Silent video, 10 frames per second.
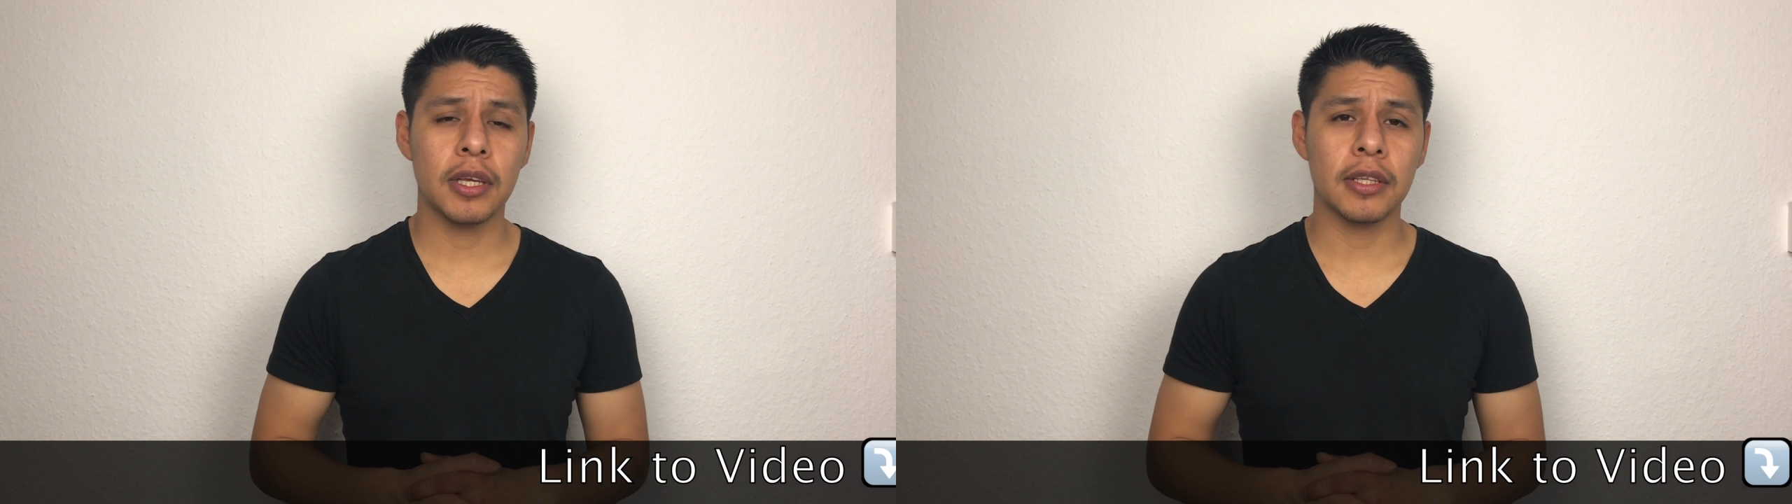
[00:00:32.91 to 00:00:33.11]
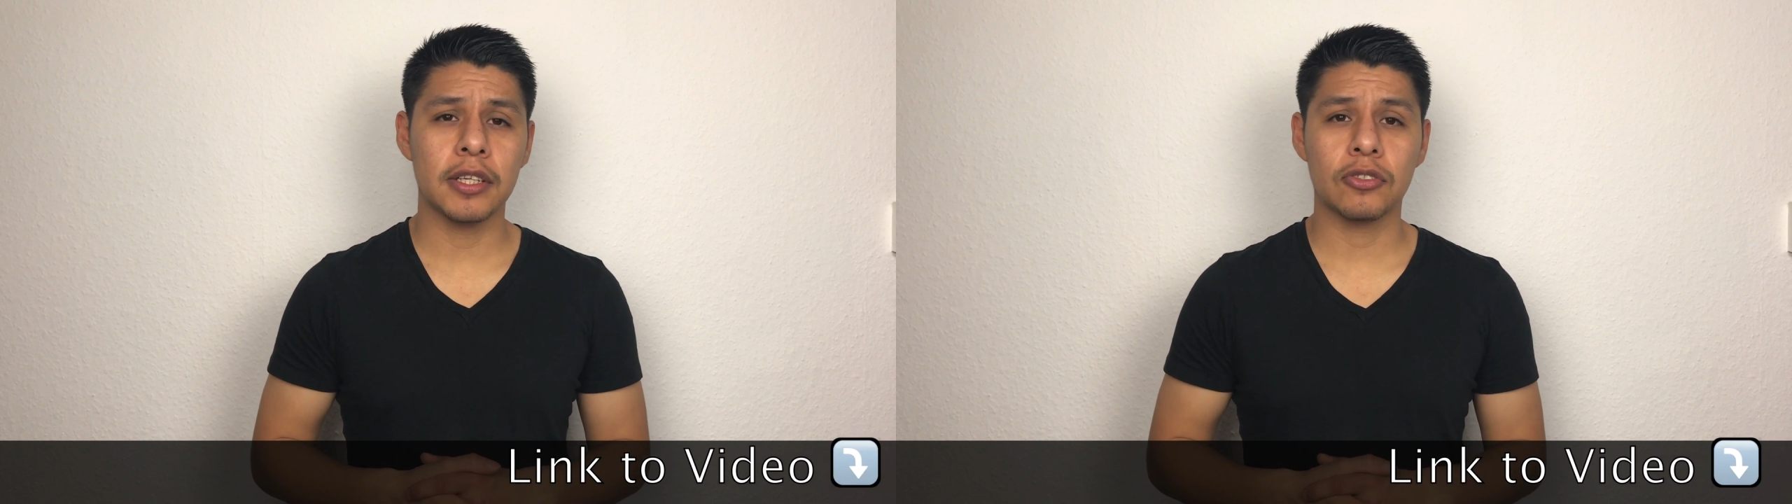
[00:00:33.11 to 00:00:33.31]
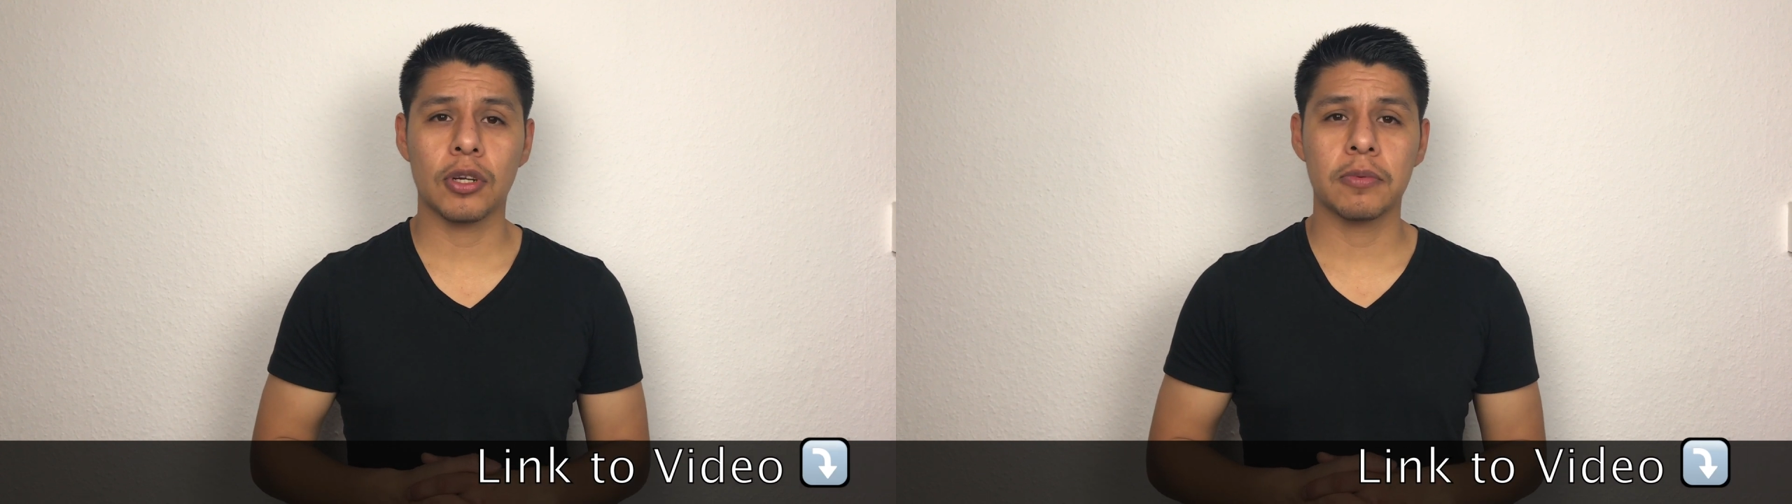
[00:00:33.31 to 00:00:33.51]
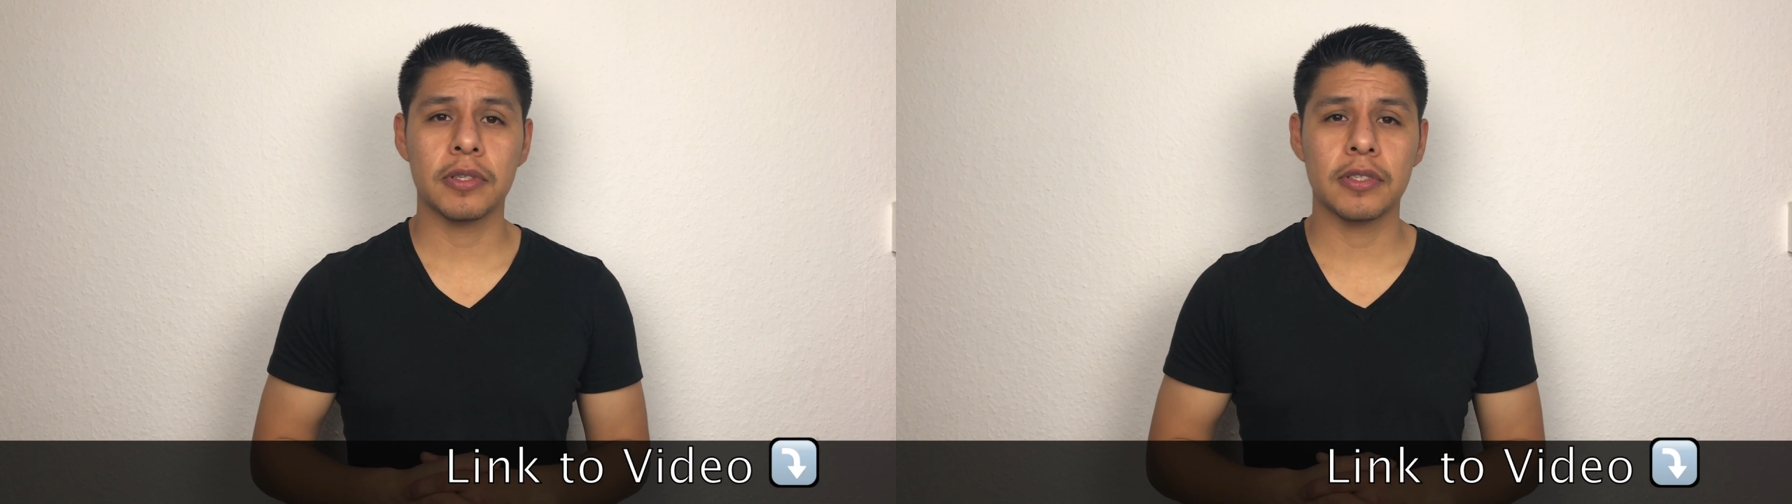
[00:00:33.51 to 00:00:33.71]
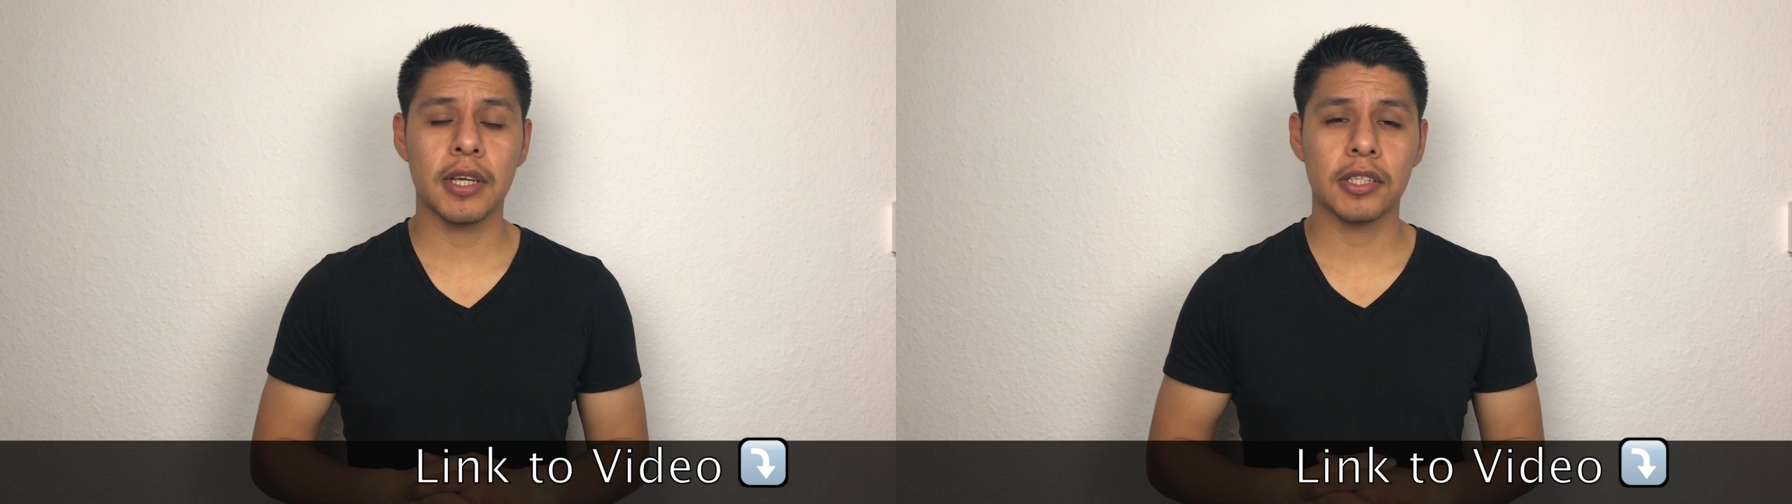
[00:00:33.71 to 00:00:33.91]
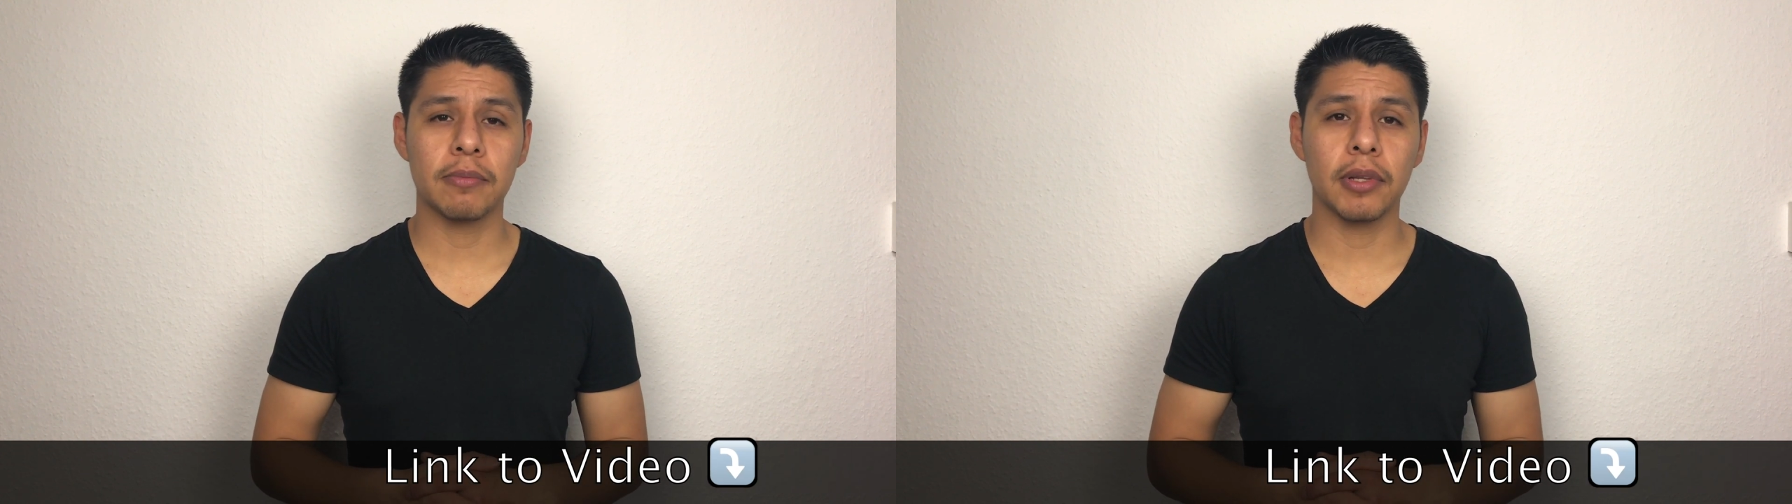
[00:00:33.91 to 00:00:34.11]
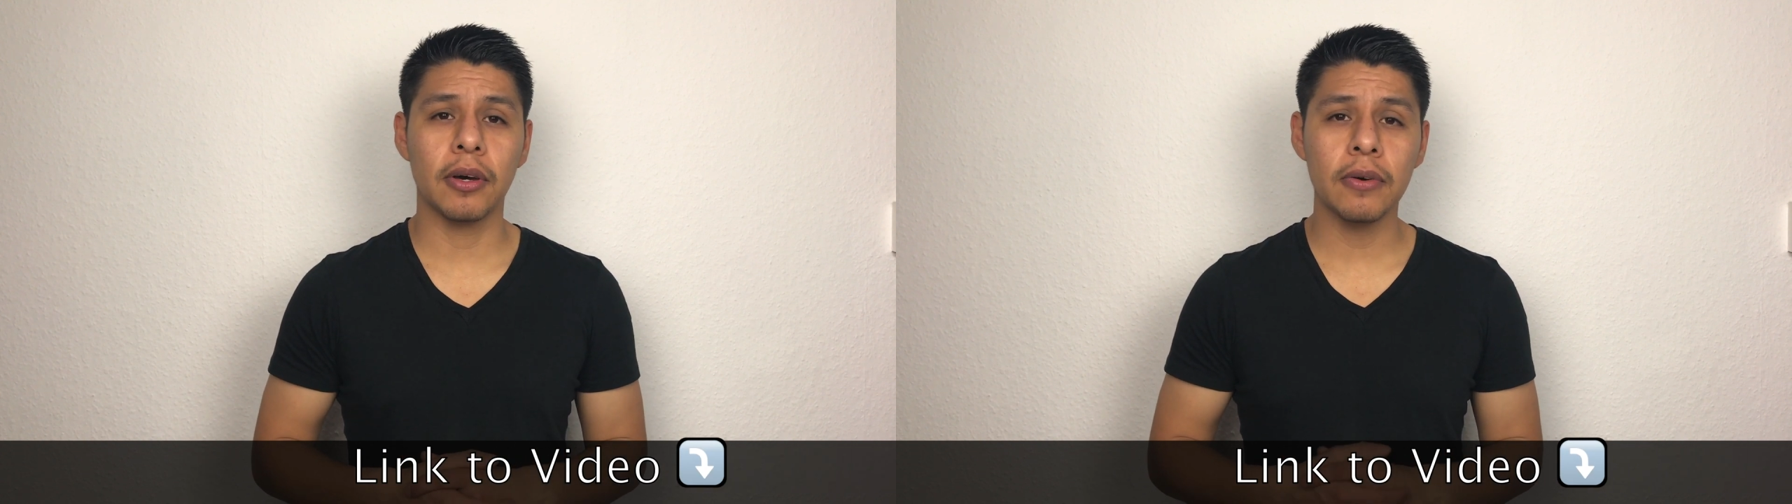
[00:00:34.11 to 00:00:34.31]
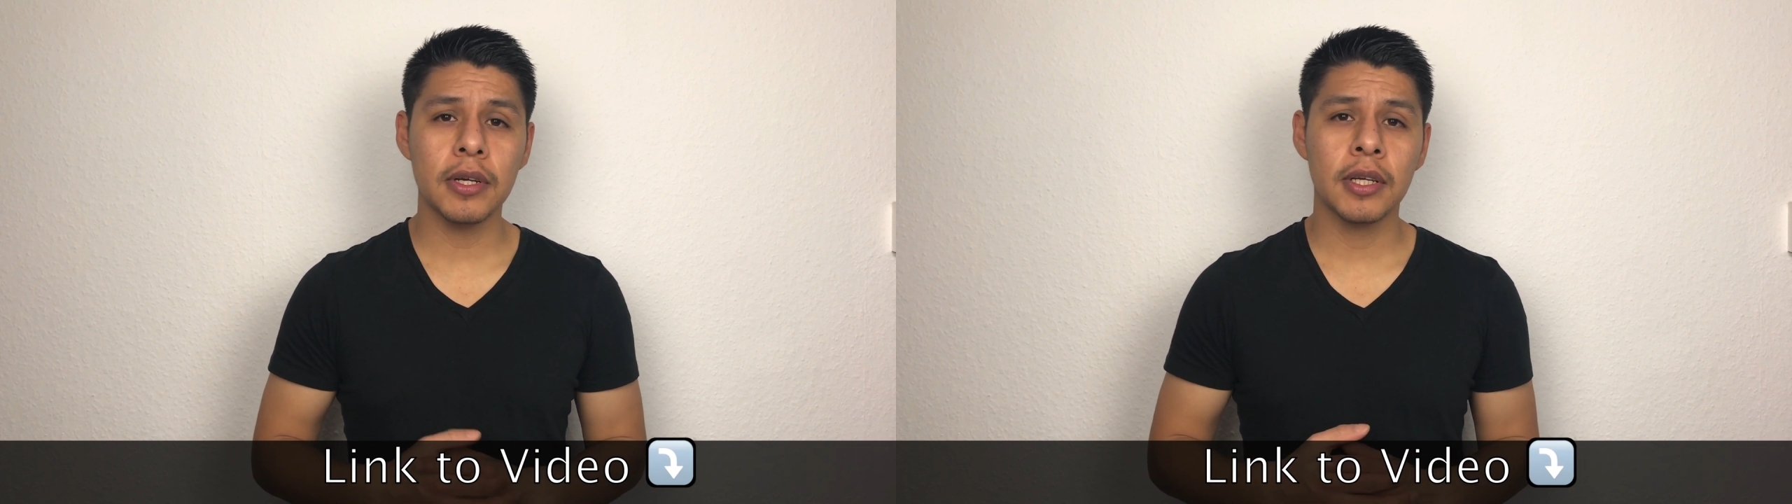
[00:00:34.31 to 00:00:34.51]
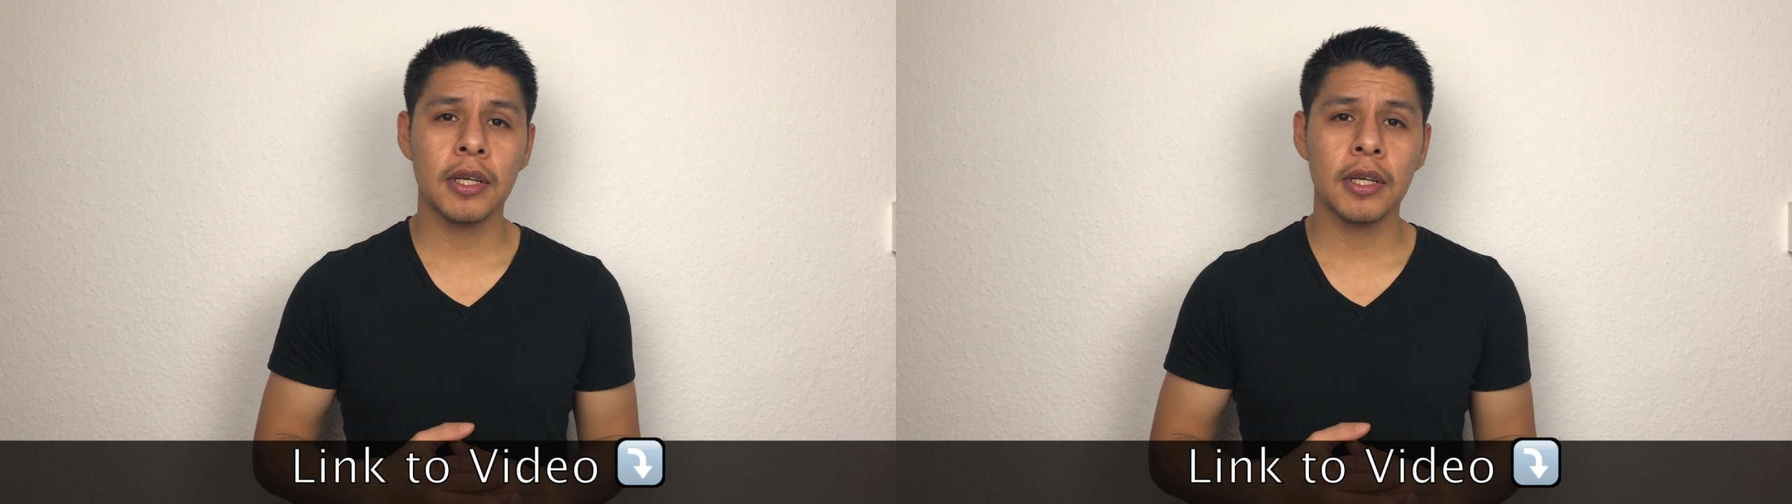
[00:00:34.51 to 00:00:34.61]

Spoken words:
in the description section below.